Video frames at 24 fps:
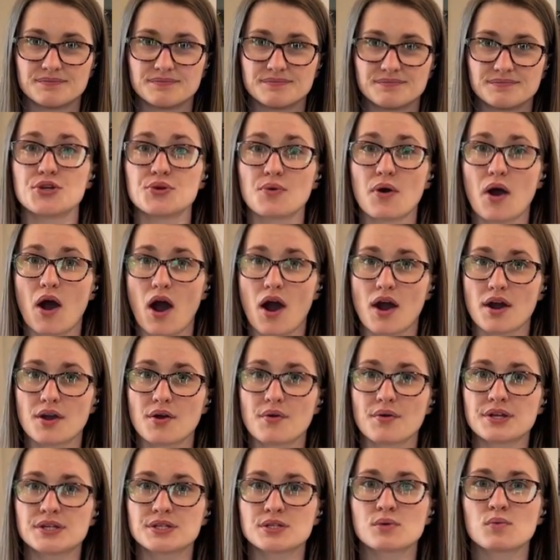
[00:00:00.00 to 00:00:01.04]
You are
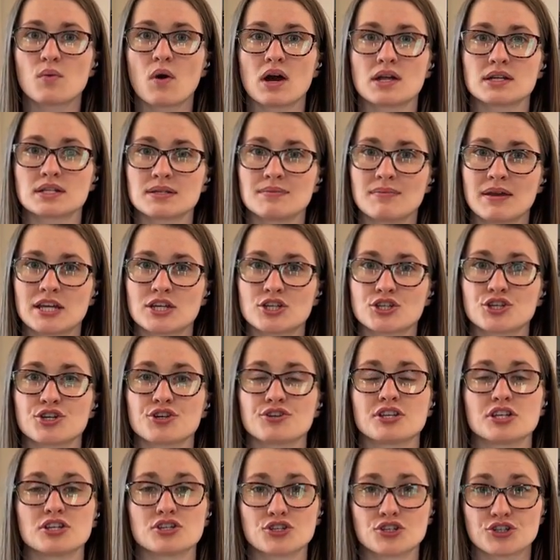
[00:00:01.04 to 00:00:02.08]
going to want to make sure
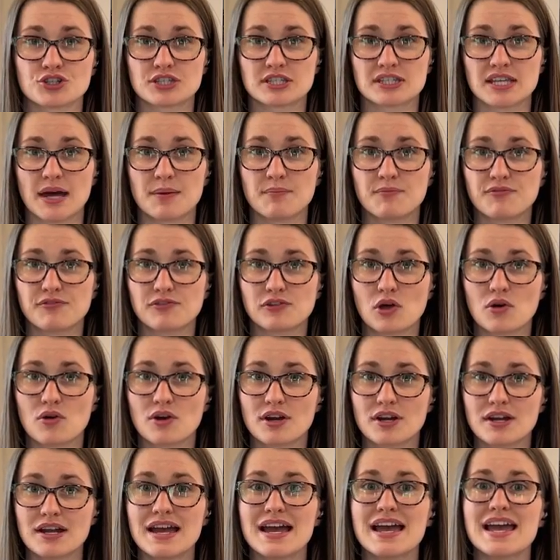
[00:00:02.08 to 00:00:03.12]
that your
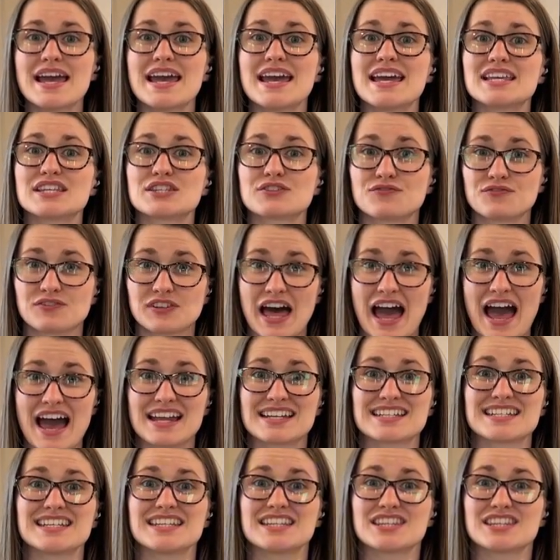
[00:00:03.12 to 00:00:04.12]
subfloor is flat.